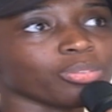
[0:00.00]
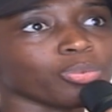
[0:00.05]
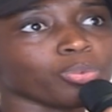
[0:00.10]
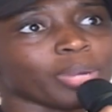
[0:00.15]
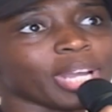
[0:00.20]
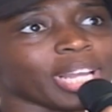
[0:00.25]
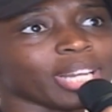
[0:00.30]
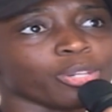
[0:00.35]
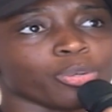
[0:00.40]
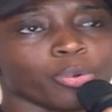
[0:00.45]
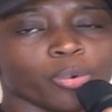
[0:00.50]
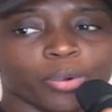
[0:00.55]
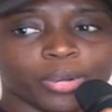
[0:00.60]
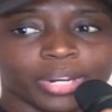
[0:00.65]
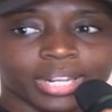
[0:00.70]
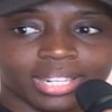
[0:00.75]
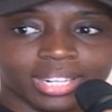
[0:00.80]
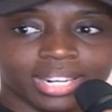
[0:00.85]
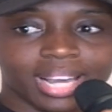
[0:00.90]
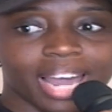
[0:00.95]
well
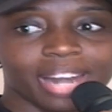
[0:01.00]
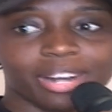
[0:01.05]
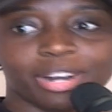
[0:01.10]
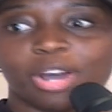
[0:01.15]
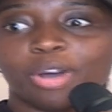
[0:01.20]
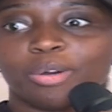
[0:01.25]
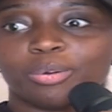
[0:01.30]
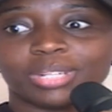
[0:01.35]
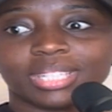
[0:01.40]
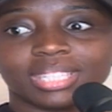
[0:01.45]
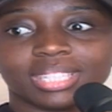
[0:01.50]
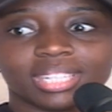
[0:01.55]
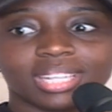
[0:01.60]
known around.